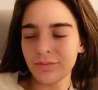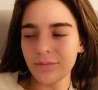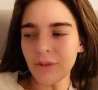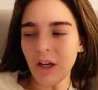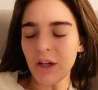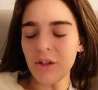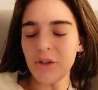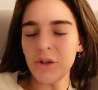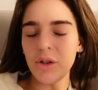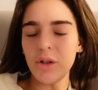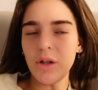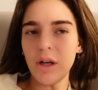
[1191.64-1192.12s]

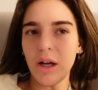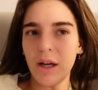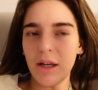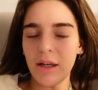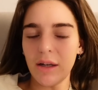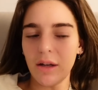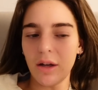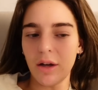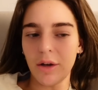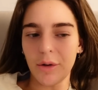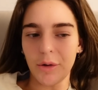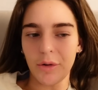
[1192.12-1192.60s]
I do like
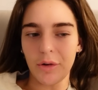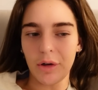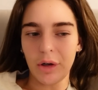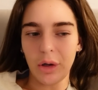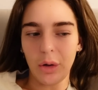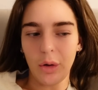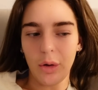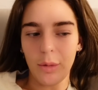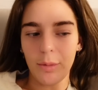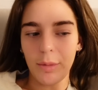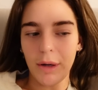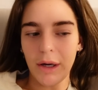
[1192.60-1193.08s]
Lana a
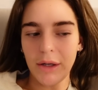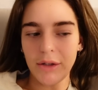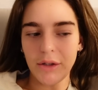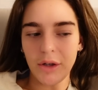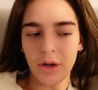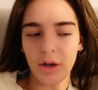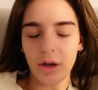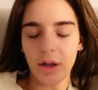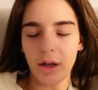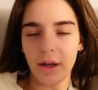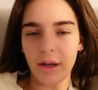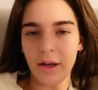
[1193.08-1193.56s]
lot, but I
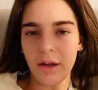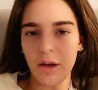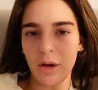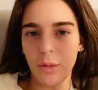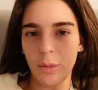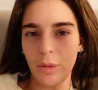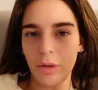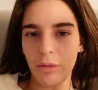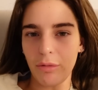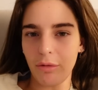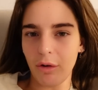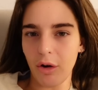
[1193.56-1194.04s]
don't like her
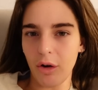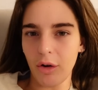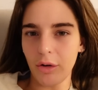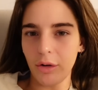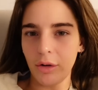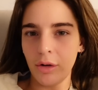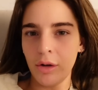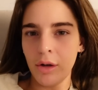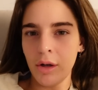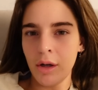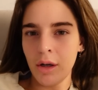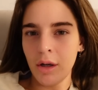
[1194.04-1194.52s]
with
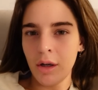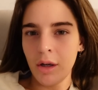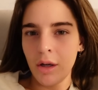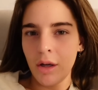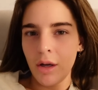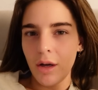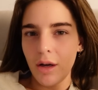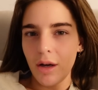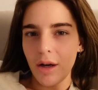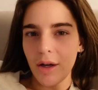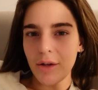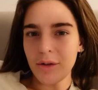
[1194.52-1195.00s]
Ron.
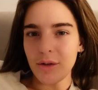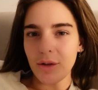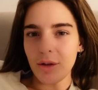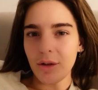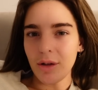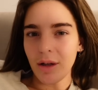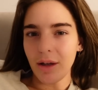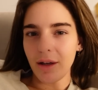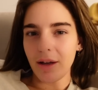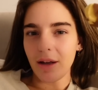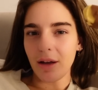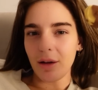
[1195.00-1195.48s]
I do
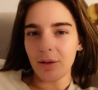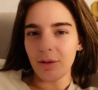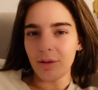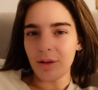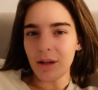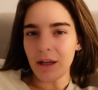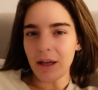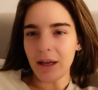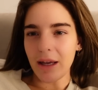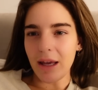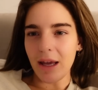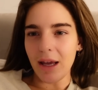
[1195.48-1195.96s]
like her with
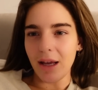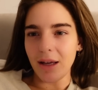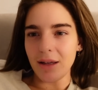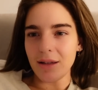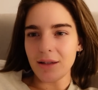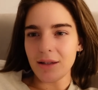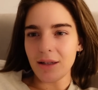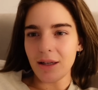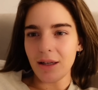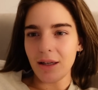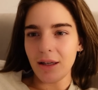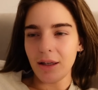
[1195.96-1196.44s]
that
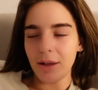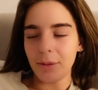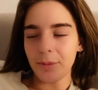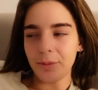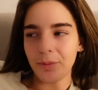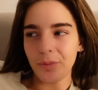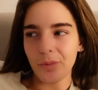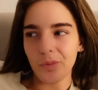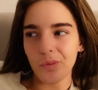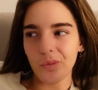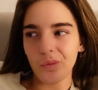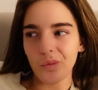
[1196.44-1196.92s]
Casey.
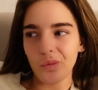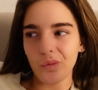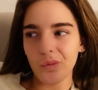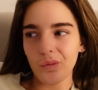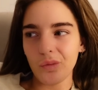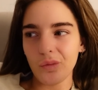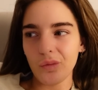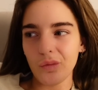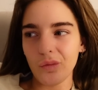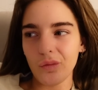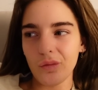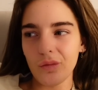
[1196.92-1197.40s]

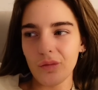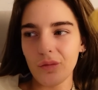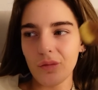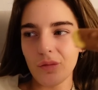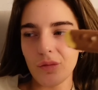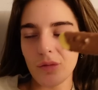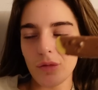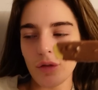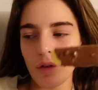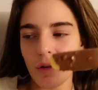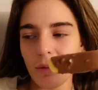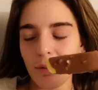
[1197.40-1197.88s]

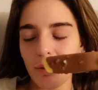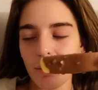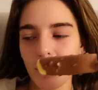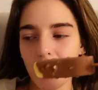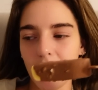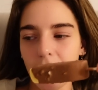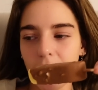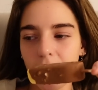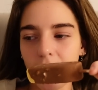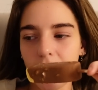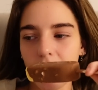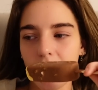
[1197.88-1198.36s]

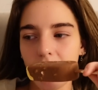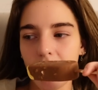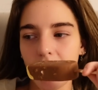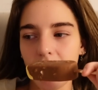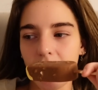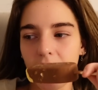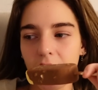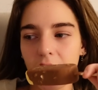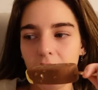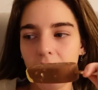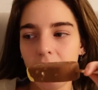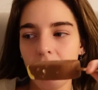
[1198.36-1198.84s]
But,
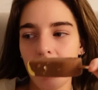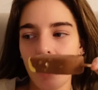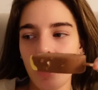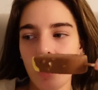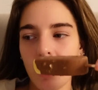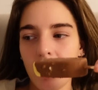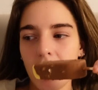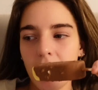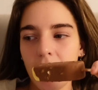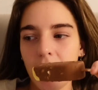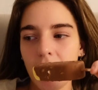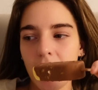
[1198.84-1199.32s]
yeah.
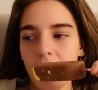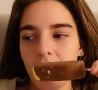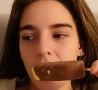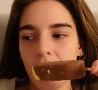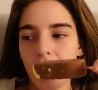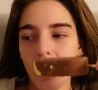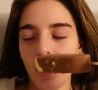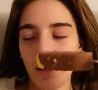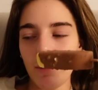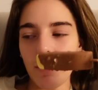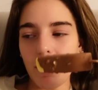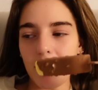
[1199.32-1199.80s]

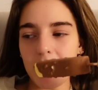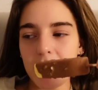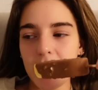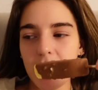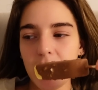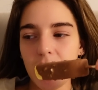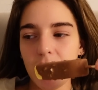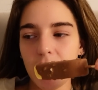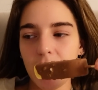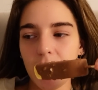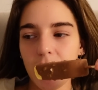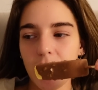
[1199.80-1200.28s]
I'm up
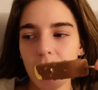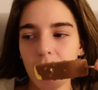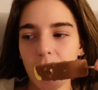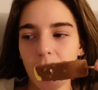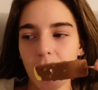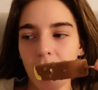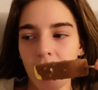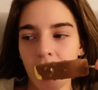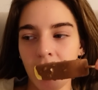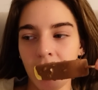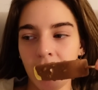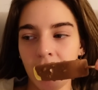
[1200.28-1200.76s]
to the
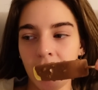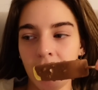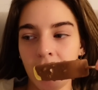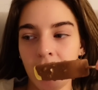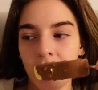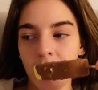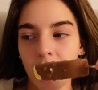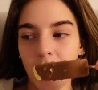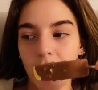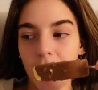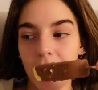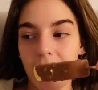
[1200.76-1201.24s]
one
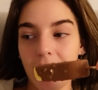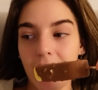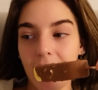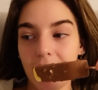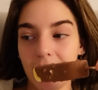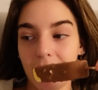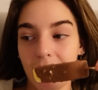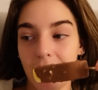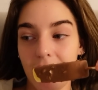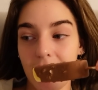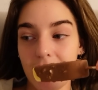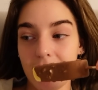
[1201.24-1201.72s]
where they
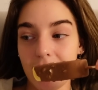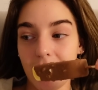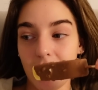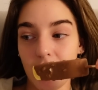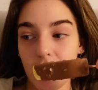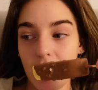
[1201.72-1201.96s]
had the kissing